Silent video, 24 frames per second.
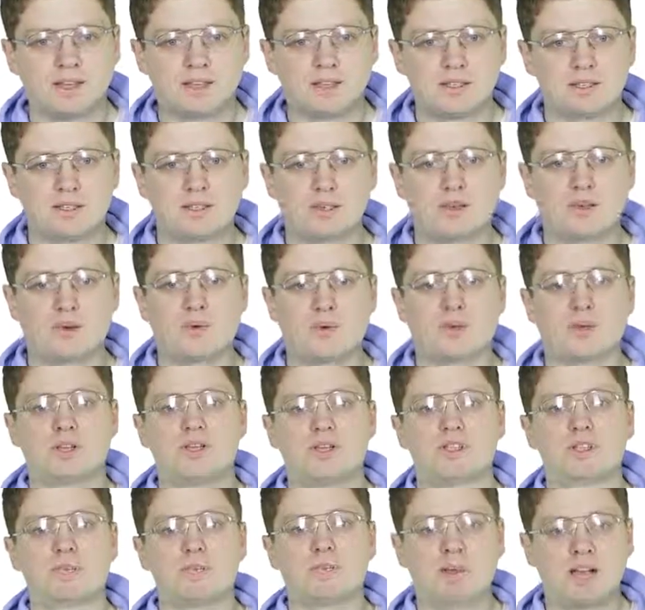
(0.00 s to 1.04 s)
So
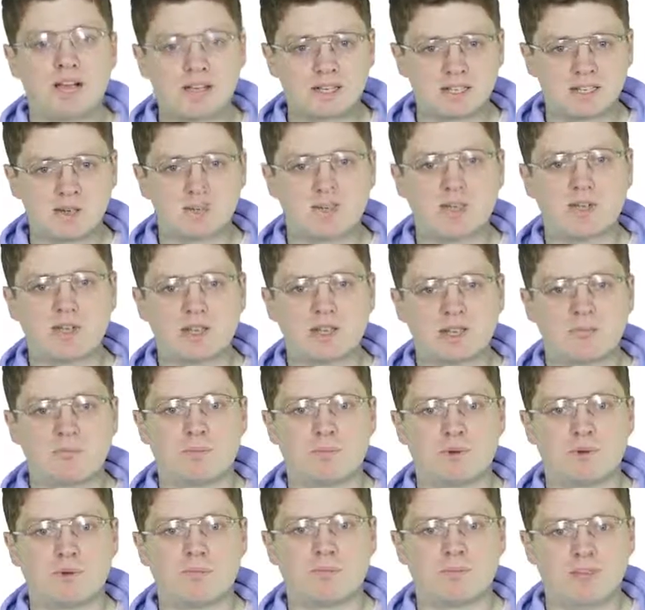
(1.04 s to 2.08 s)
the maximal
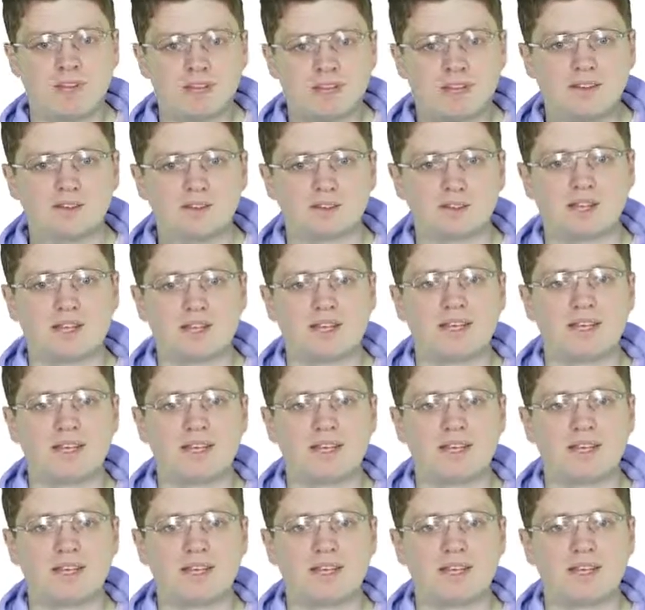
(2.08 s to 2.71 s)
number of leaves